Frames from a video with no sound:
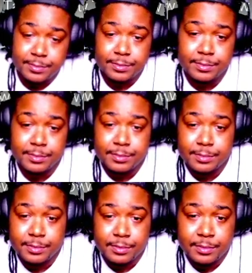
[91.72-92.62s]

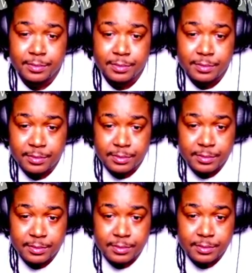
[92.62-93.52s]

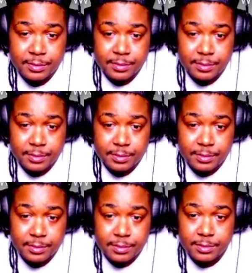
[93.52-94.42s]

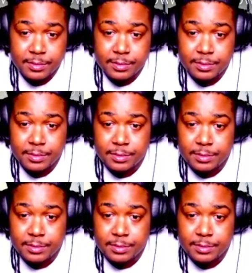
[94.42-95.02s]
The person shown says nothing.